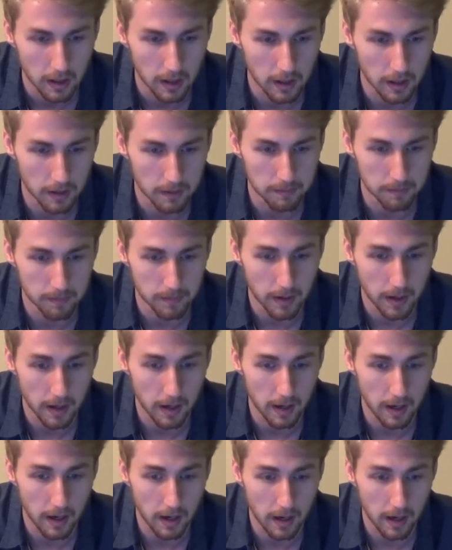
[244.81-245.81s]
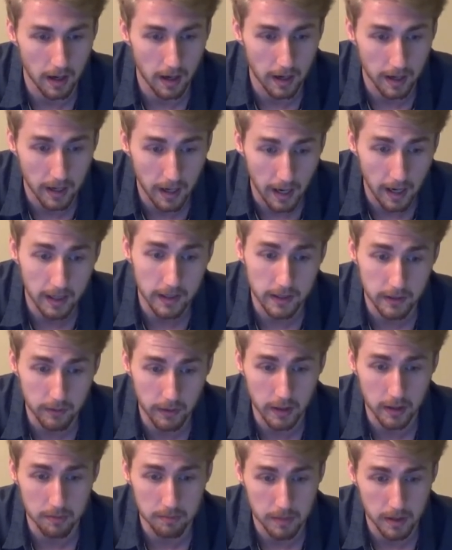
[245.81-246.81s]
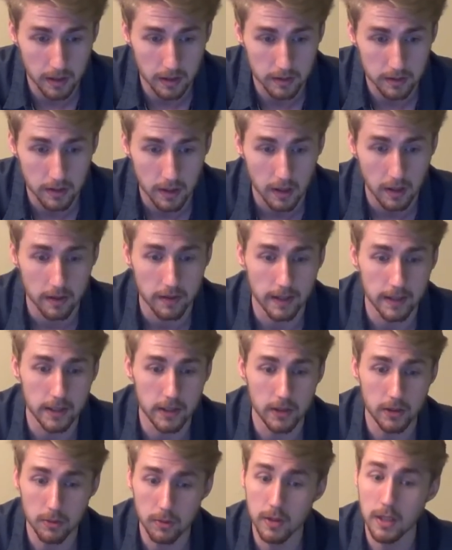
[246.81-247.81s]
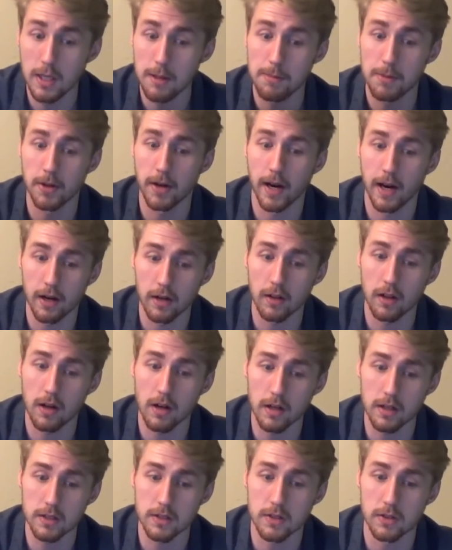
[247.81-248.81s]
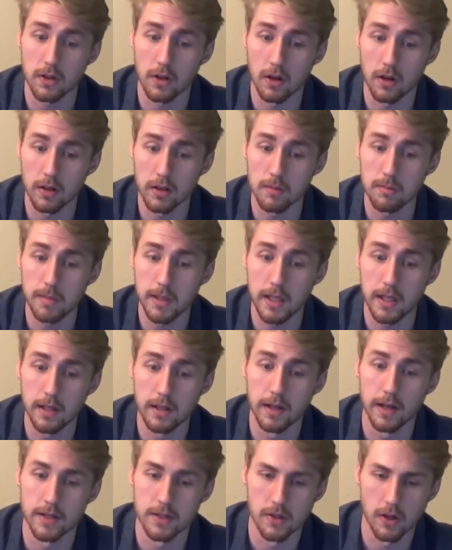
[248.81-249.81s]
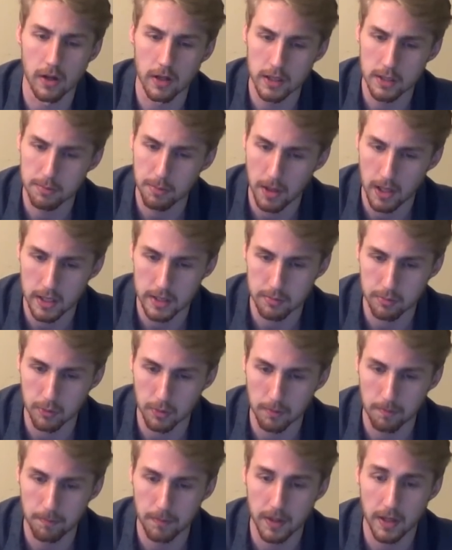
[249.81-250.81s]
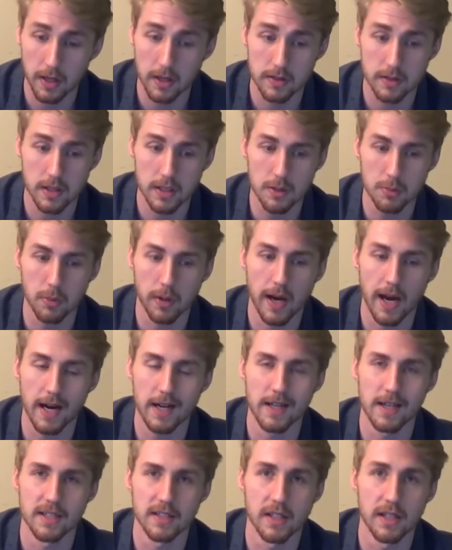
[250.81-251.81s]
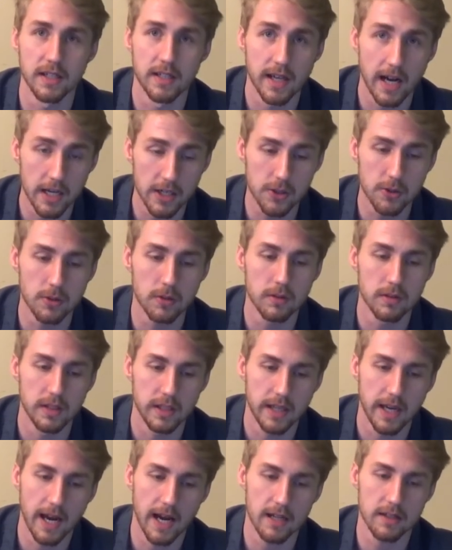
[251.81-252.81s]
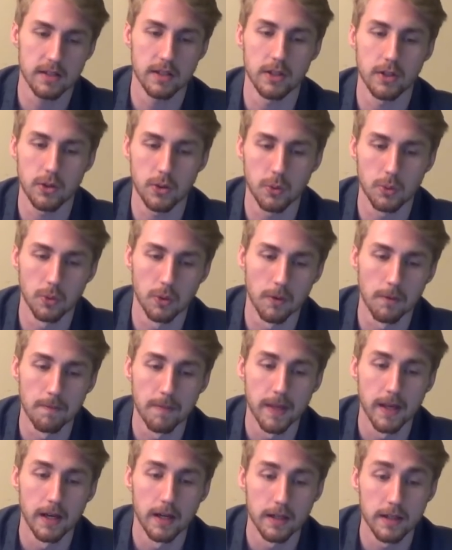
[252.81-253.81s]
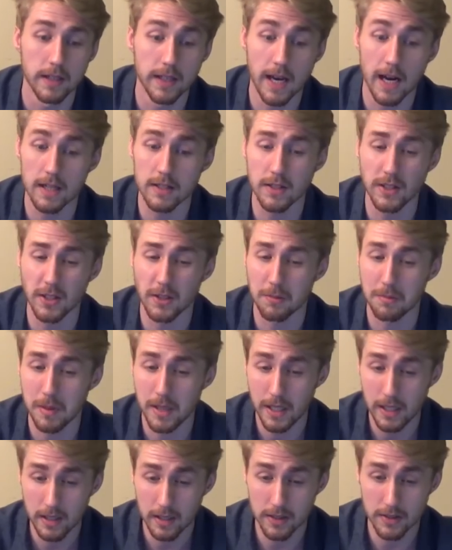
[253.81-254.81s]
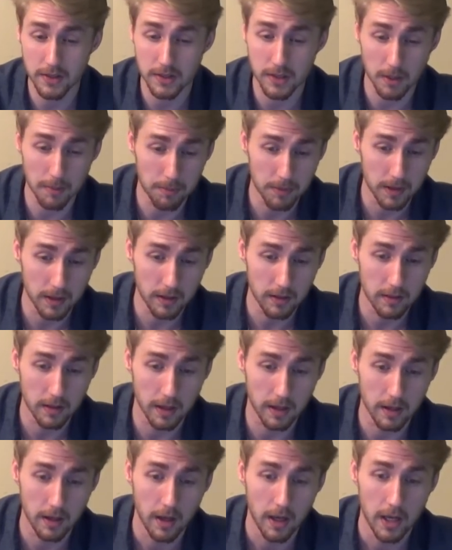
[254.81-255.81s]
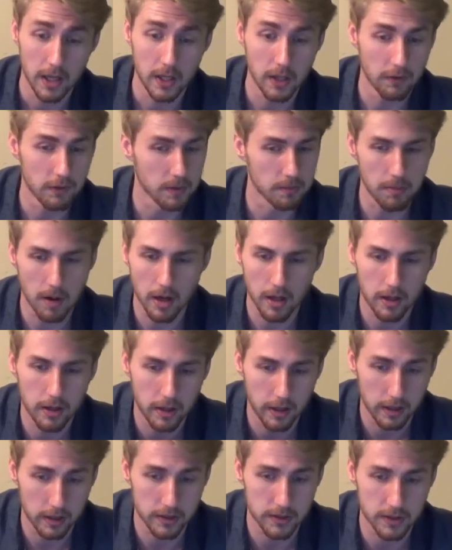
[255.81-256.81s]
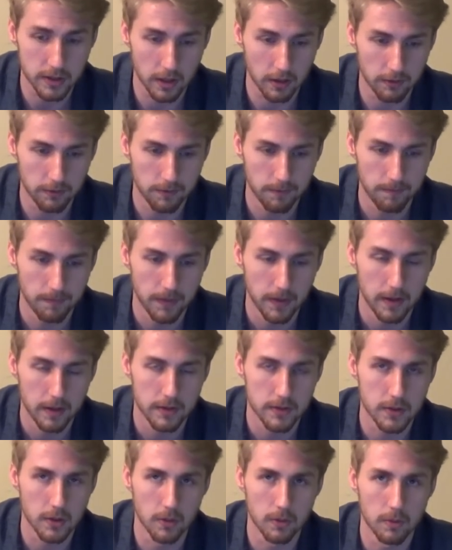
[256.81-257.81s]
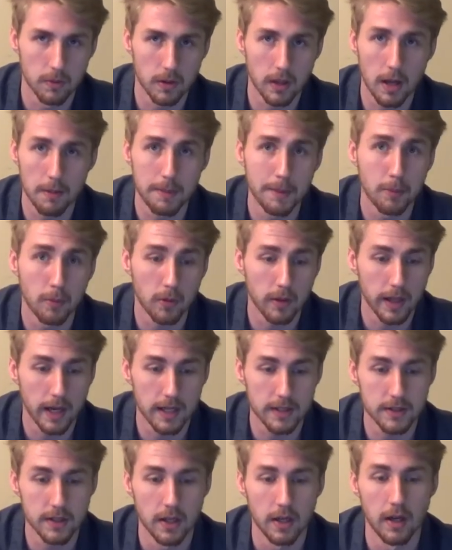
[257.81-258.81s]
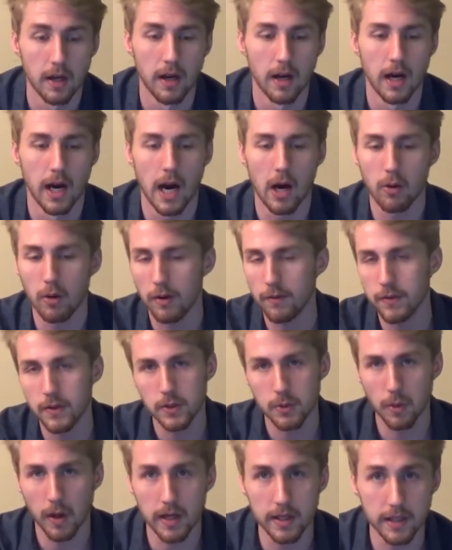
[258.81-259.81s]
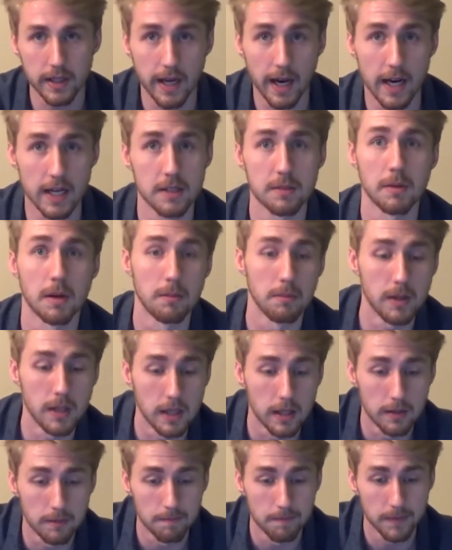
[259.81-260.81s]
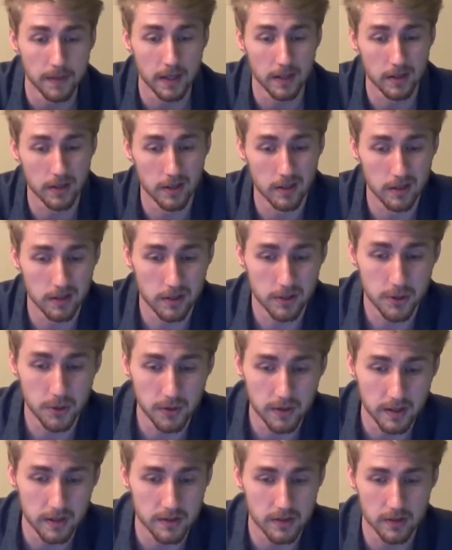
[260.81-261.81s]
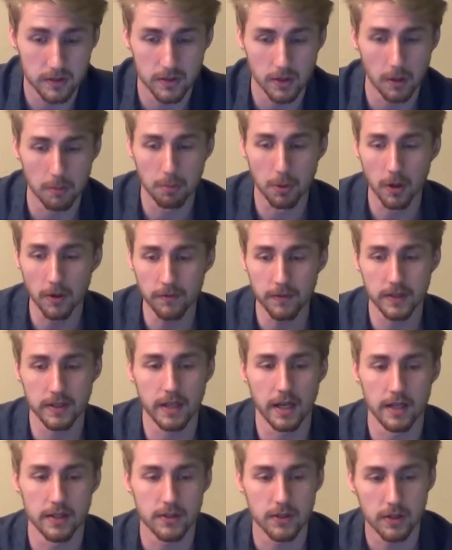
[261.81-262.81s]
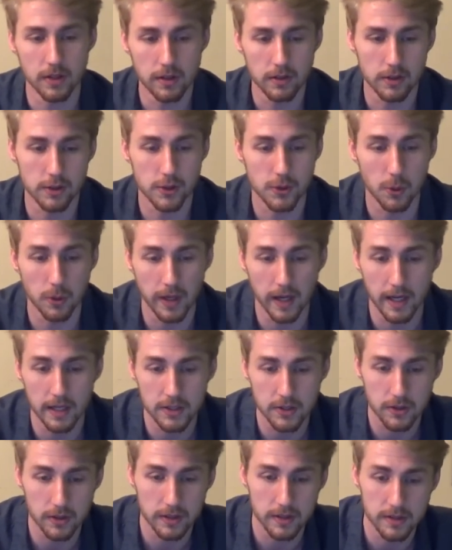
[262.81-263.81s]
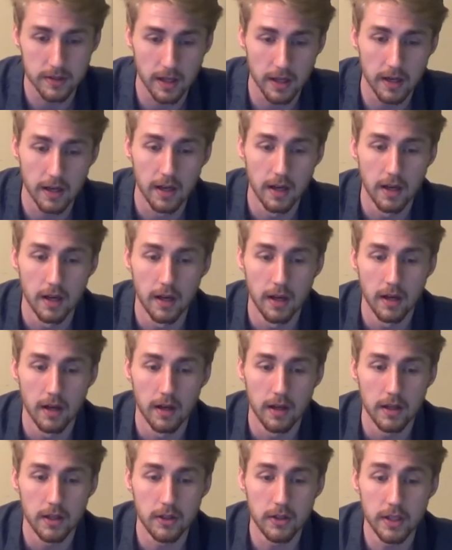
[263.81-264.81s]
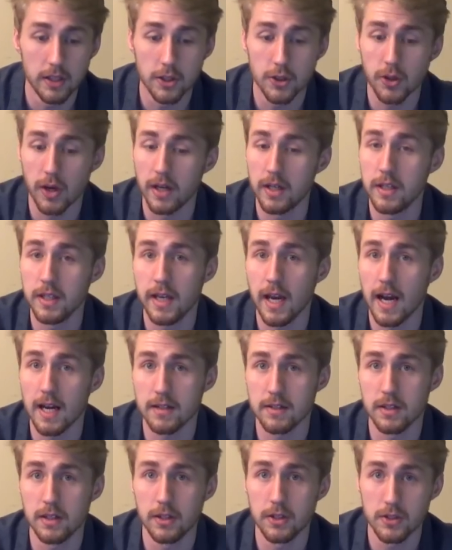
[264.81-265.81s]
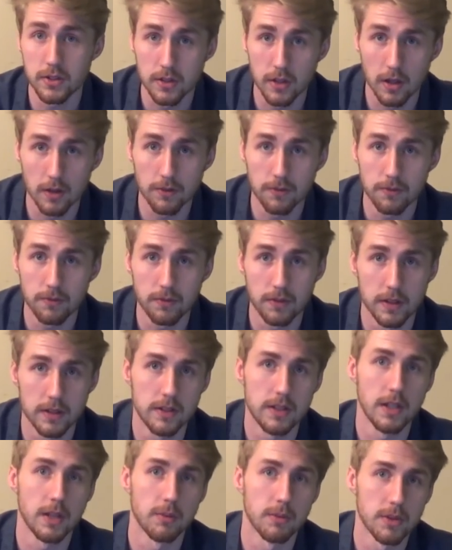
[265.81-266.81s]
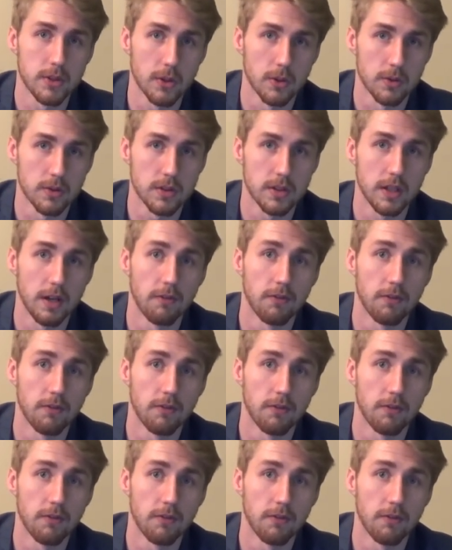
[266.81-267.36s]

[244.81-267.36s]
Um, I highly recommend that you keep your airlocks on the mead as long as possible because this will act as a natural degassing tool. Degassing your mead is something that you have to monitor yourself. So a lot of people will ask, how often do I degas my mead? And the, the truth is there's no perfect answer. The short answer is that you need to try and degas it yourself and see the results.